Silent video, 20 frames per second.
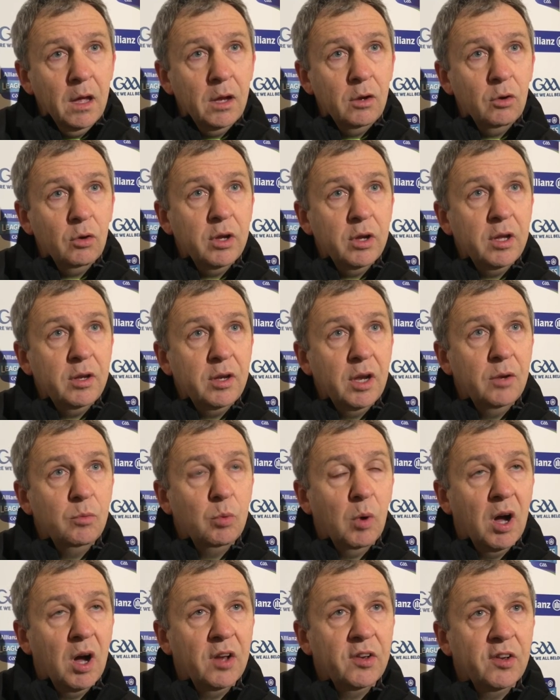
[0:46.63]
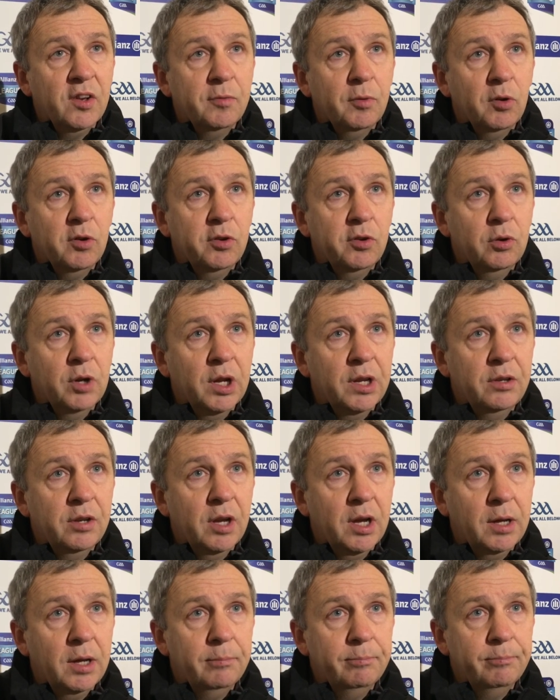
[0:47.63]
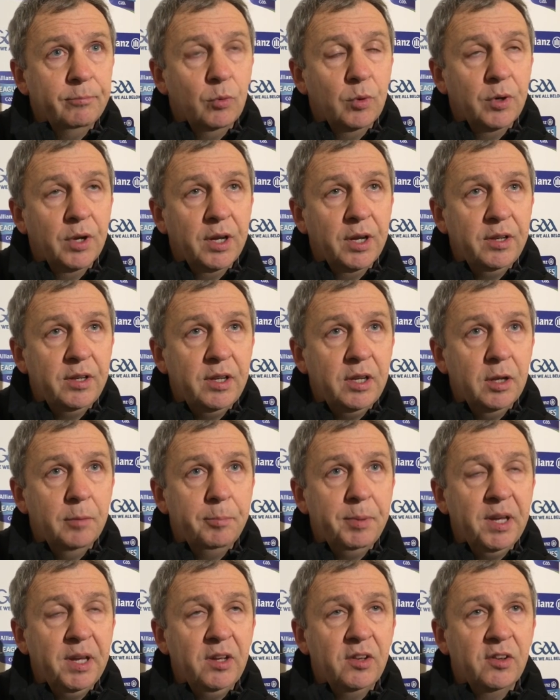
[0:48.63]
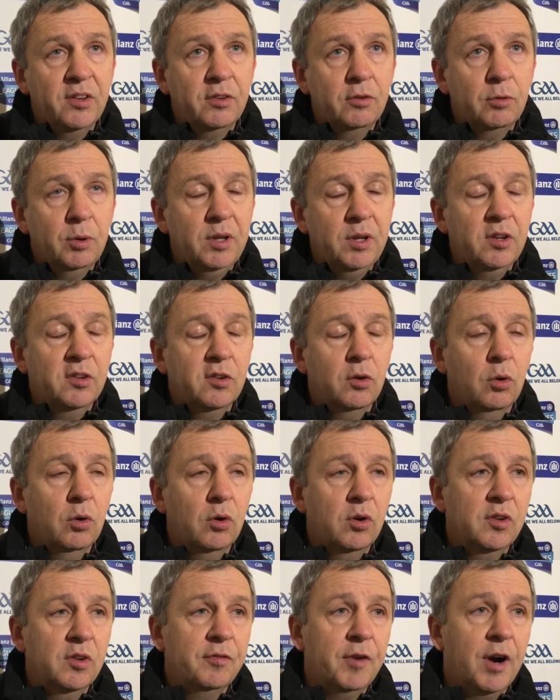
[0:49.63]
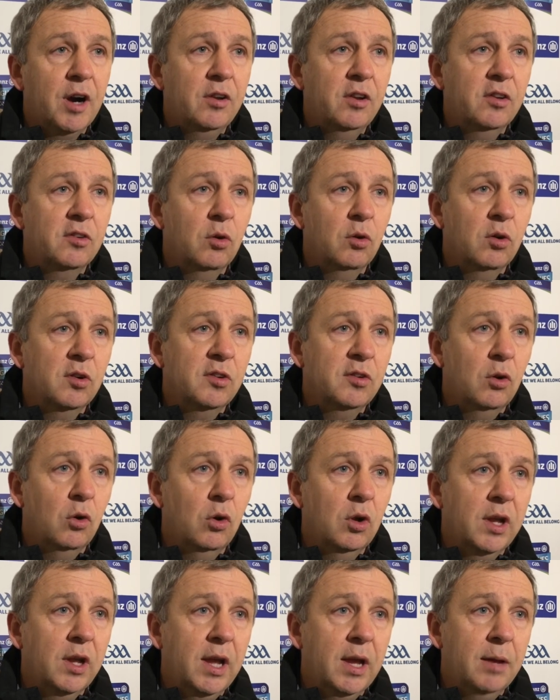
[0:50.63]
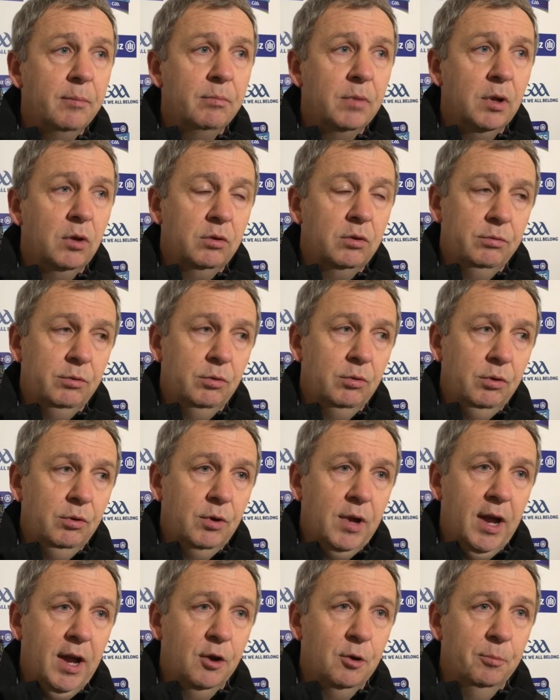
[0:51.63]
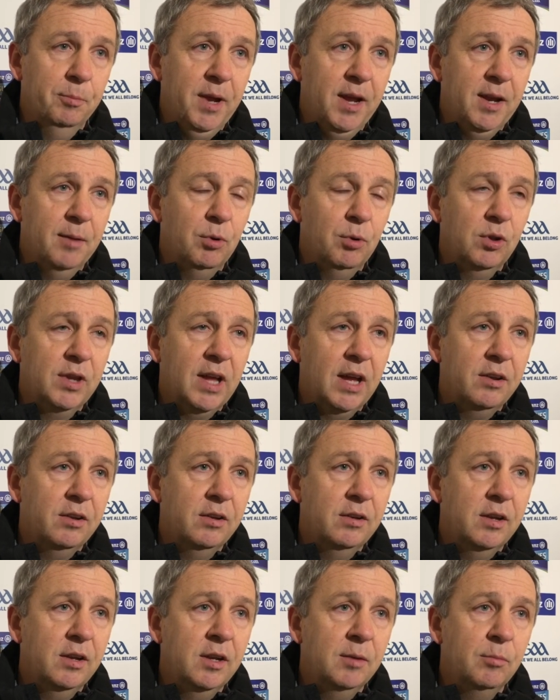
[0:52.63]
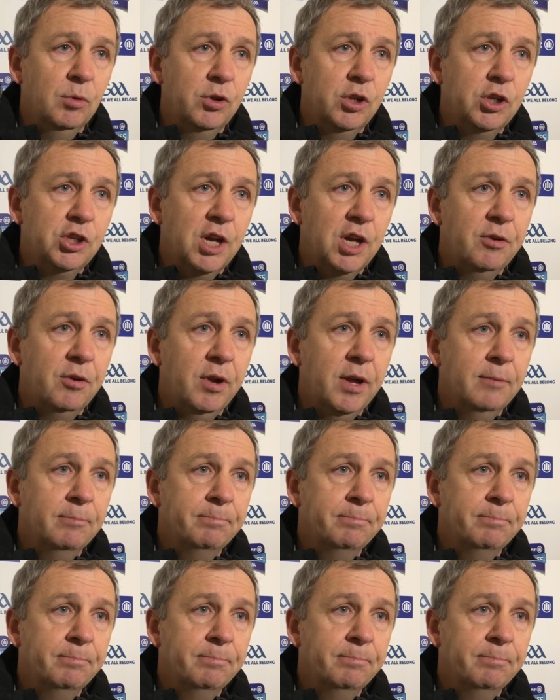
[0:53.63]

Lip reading: Look, it was, I suppose. You had 119 apiece, 20 scores, 40 scores in the whole game. Look, you can't complain about that in the month of January.